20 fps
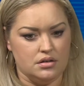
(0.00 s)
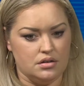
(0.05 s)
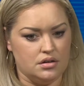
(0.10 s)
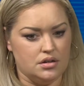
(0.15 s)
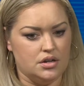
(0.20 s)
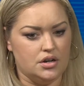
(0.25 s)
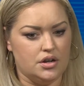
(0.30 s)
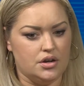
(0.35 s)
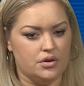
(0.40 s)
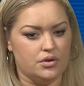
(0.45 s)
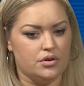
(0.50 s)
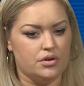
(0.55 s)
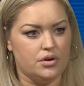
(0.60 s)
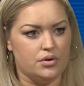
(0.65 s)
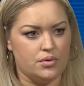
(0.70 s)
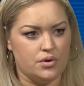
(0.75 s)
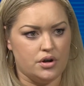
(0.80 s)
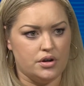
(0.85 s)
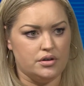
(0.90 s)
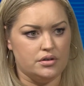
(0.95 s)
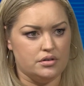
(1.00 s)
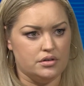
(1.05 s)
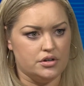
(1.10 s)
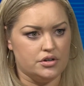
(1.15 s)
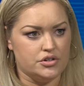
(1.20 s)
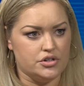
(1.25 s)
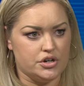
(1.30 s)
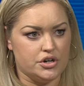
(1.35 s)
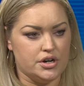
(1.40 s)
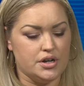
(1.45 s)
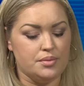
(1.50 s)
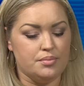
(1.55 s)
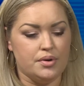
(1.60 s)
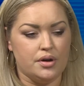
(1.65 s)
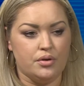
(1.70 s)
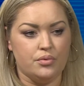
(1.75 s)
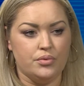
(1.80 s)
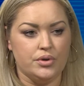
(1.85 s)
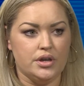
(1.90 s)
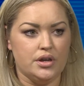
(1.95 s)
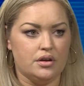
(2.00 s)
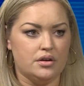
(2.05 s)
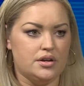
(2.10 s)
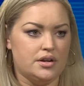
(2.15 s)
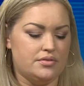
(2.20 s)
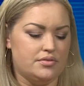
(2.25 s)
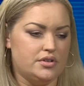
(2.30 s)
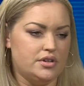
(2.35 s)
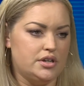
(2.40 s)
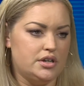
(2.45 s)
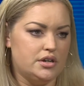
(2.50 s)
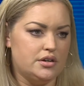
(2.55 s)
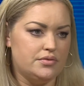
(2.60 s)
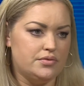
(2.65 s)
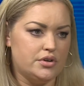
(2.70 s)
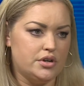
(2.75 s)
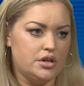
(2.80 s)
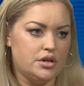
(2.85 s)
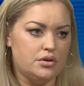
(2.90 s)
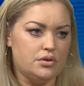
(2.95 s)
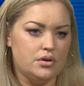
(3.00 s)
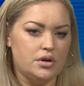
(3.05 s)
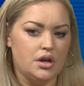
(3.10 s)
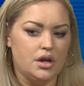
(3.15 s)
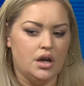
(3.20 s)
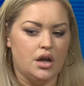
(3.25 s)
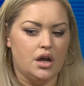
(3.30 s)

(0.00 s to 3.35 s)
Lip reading: you know, go on your journey, but we are definitely here for you.